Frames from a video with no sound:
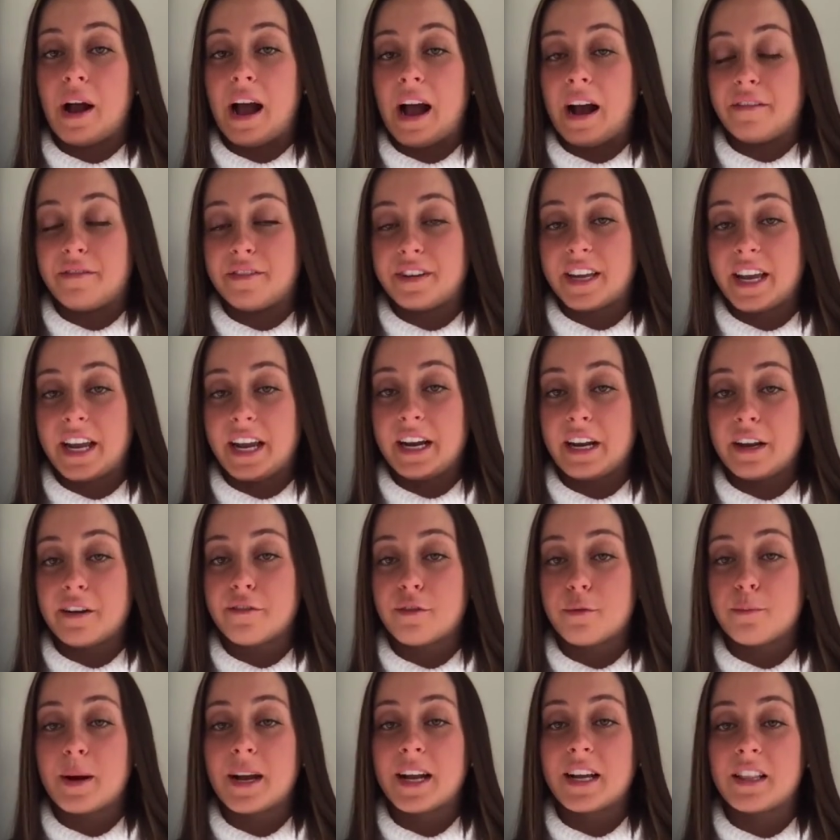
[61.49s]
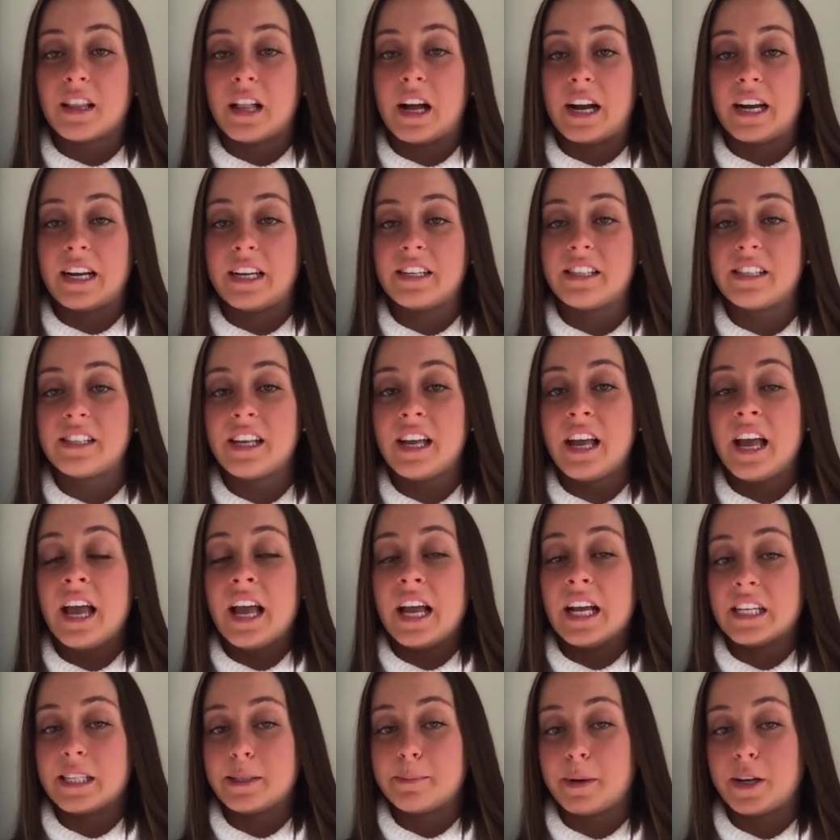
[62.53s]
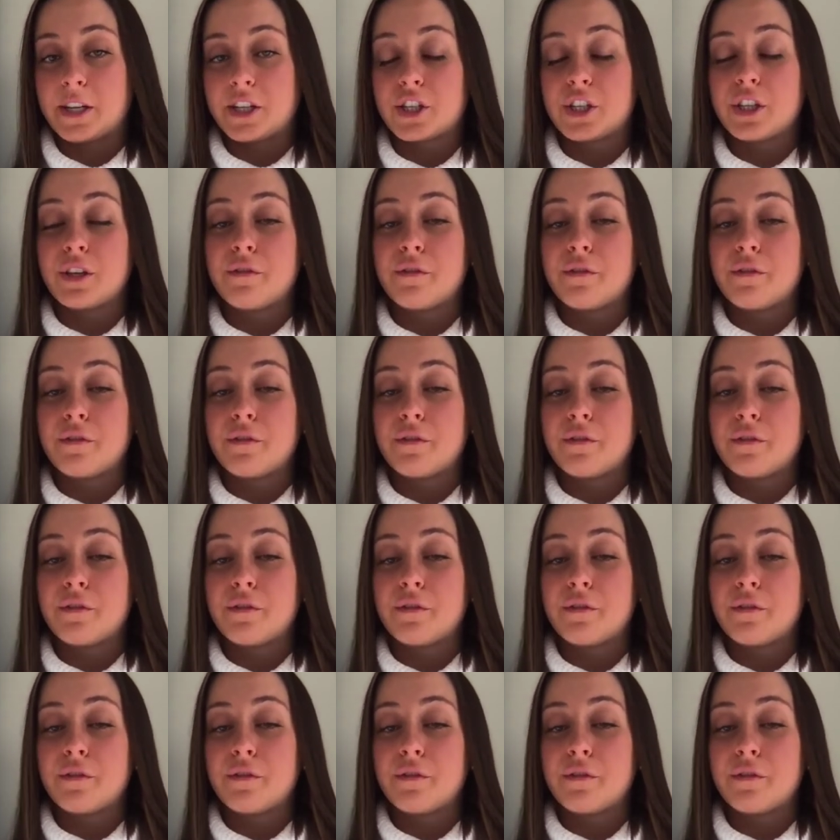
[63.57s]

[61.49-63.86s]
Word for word: advocating for my clients, especially